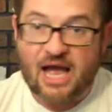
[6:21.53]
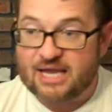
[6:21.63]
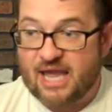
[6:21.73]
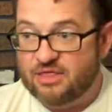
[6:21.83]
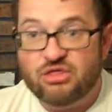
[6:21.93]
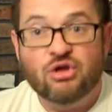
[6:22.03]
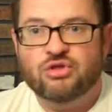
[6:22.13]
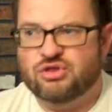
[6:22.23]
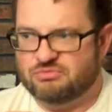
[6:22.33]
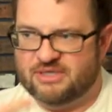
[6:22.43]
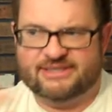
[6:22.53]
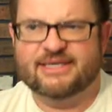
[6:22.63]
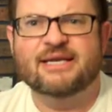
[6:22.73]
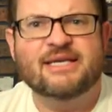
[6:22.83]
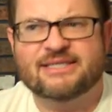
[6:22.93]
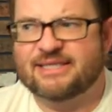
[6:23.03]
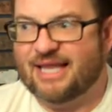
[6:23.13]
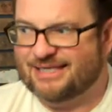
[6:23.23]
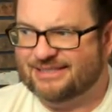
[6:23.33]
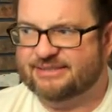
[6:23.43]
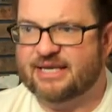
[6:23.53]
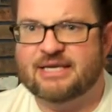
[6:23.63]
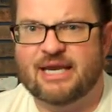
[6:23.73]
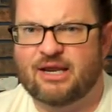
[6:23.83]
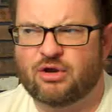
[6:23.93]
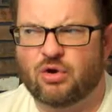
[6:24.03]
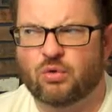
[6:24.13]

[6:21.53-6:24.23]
Again, the sun isn't like sending